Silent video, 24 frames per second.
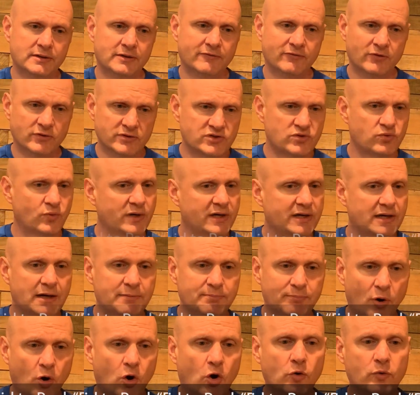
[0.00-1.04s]
Verse 29,
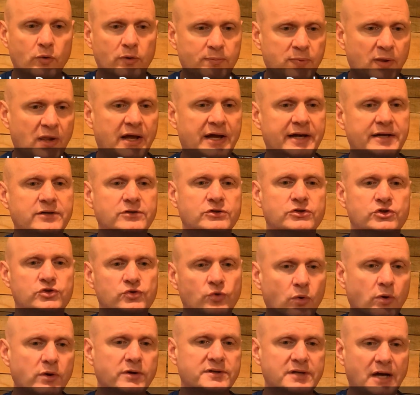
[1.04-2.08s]
Paul replied,
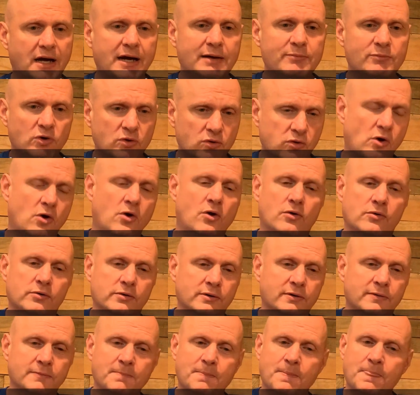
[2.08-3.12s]
short time or long,
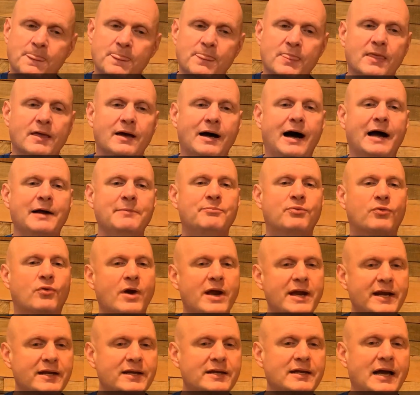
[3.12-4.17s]
I
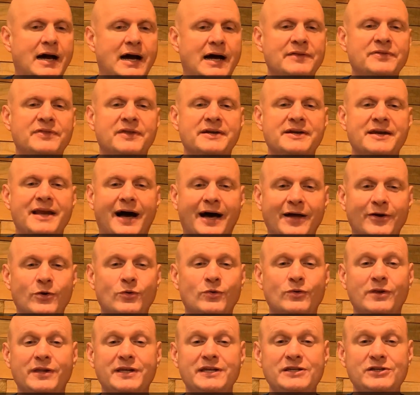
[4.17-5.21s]
pray to God that not
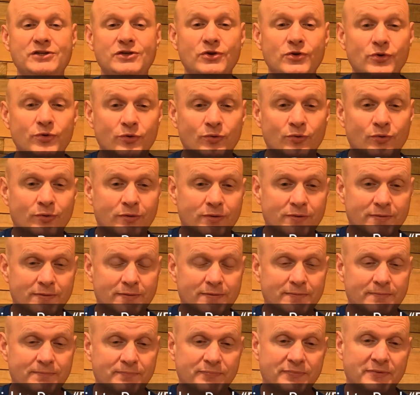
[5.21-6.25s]
only you,
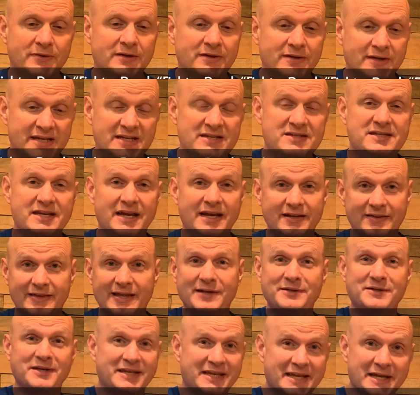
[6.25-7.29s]
he's saying
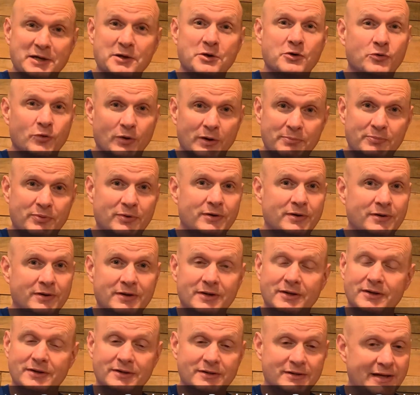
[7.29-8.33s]
that to King Agrippa
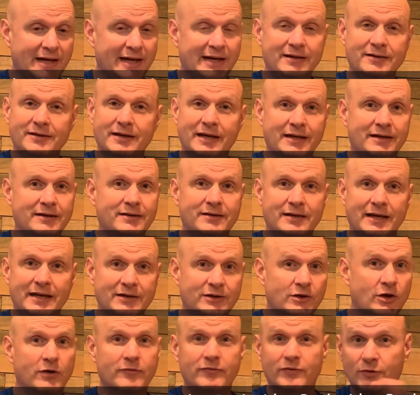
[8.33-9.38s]
and
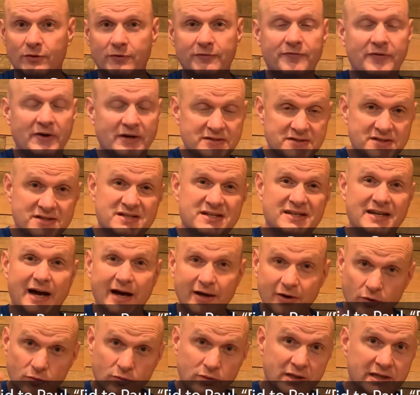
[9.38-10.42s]
Governor Festus, not
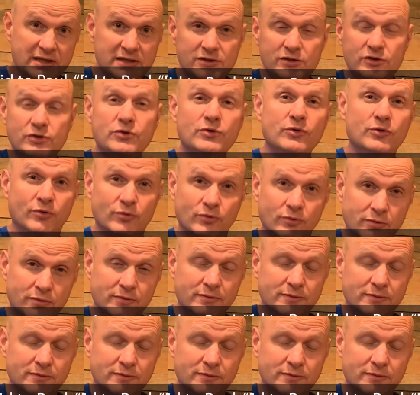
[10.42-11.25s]
only you,